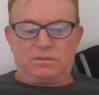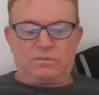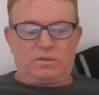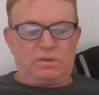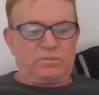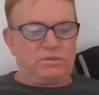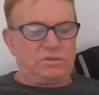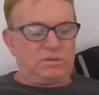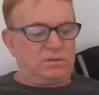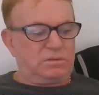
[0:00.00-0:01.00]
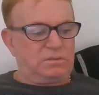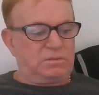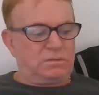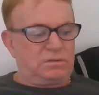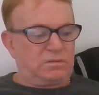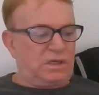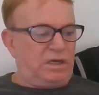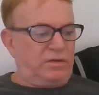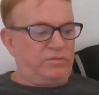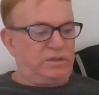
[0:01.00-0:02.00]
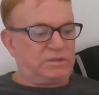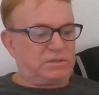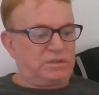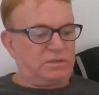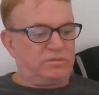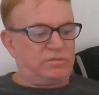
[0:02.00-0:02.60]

Why would you look after yourself?